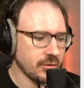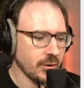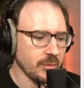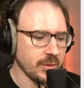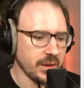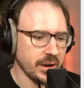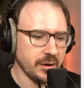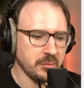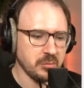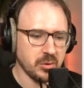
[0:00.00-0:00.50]

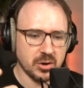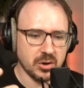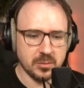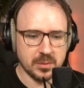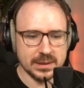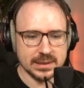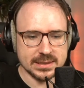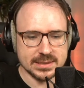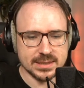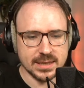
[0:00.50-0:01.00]
their
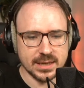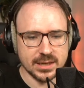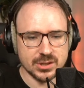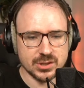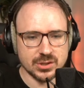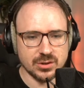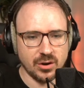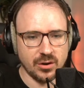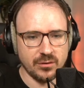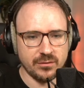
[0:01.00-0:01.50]

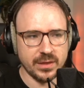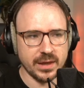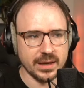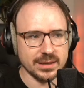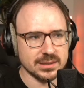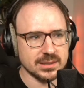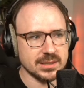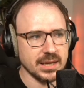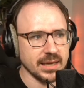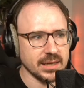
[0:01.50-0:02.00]
monopolization of
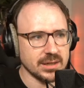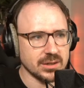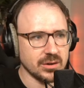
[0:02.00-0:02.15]
that data,